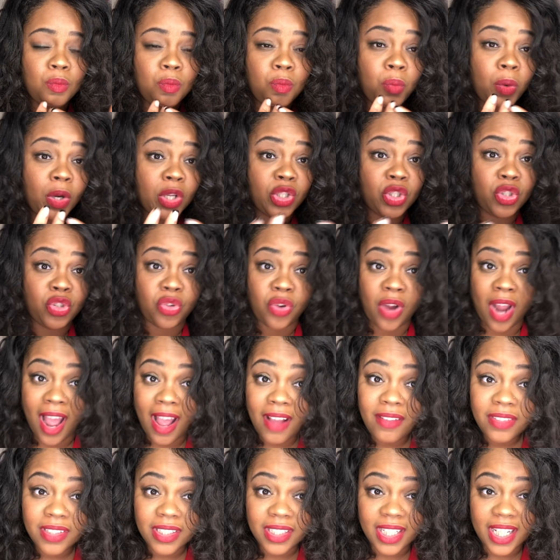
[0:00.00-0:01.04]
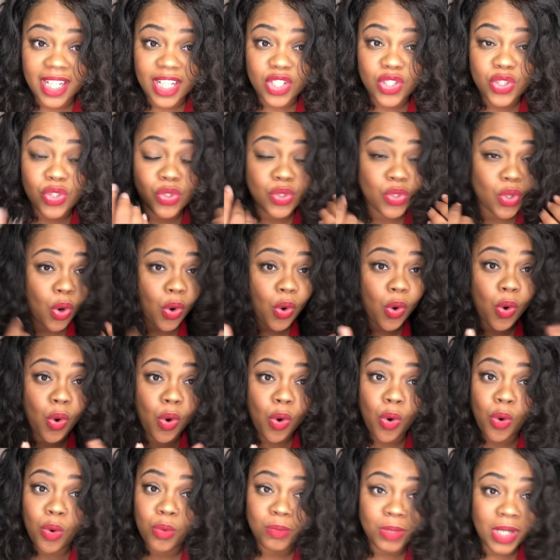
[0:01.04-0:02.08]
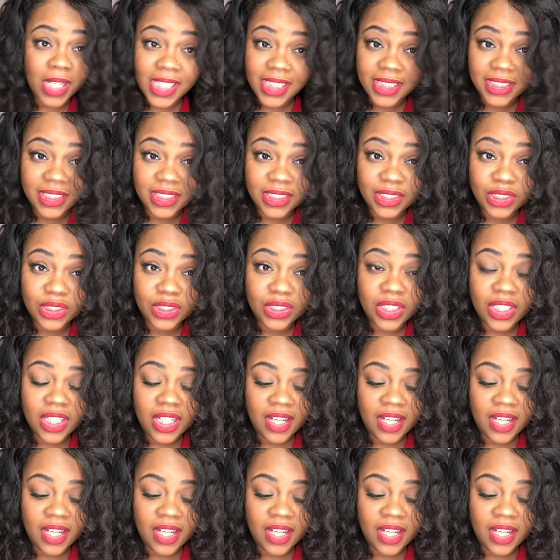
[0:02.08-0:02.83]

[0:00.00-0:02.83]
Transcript: was traveling so much.